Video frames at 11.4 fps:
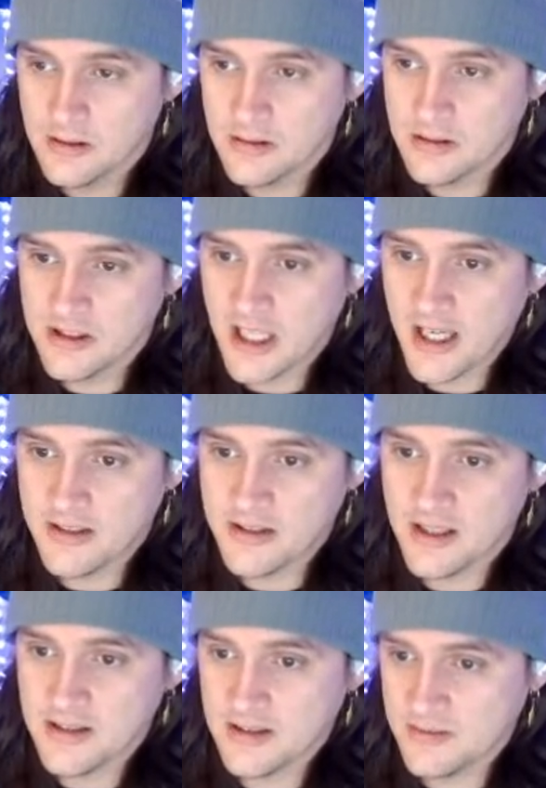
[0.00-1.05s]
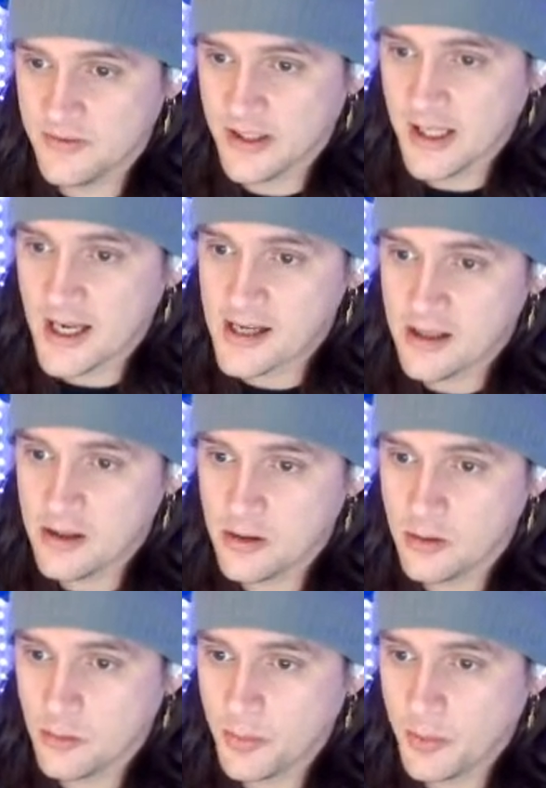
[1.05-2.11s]
Steak says
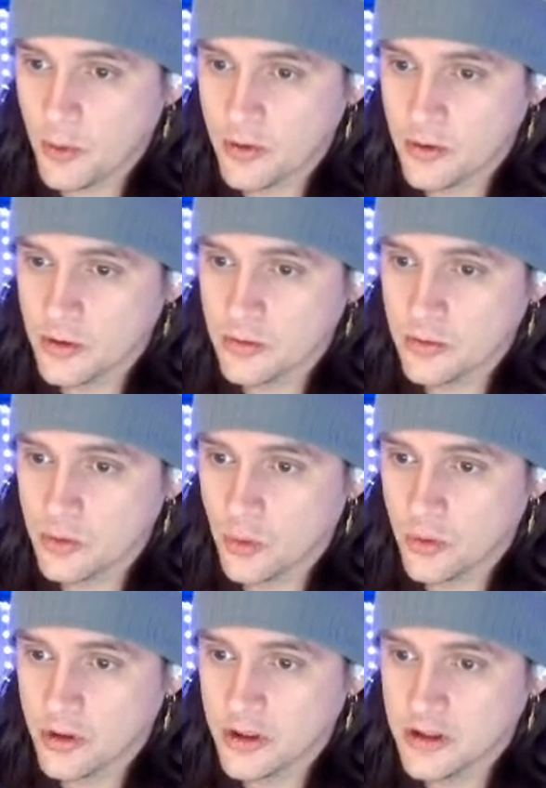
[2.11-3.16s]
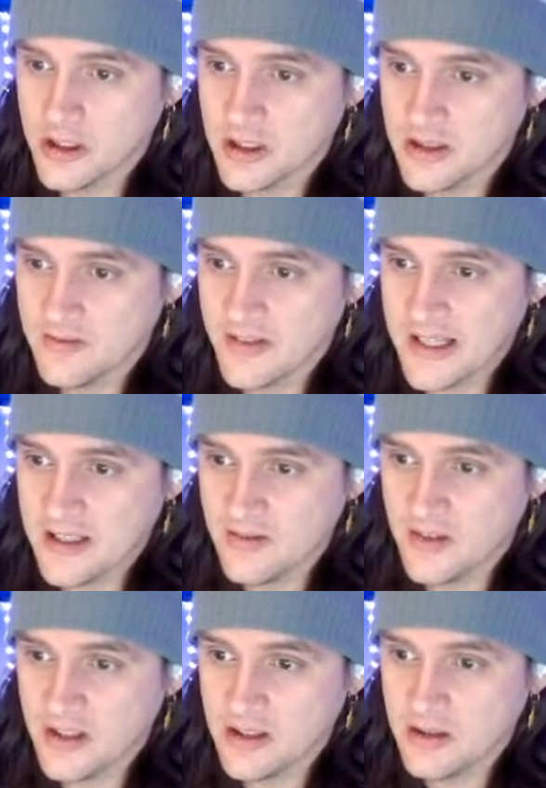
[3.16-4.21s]
Vicario, Poro, Dorrington, Van de
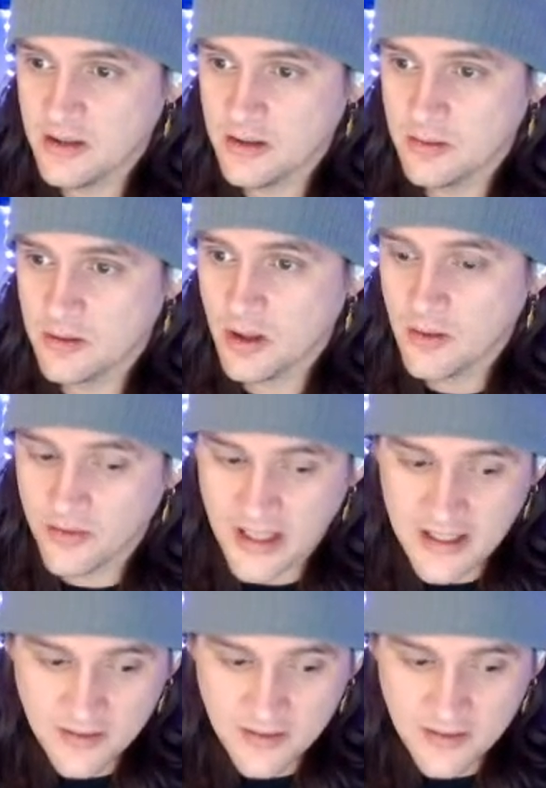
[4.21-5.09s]
Veen, Van de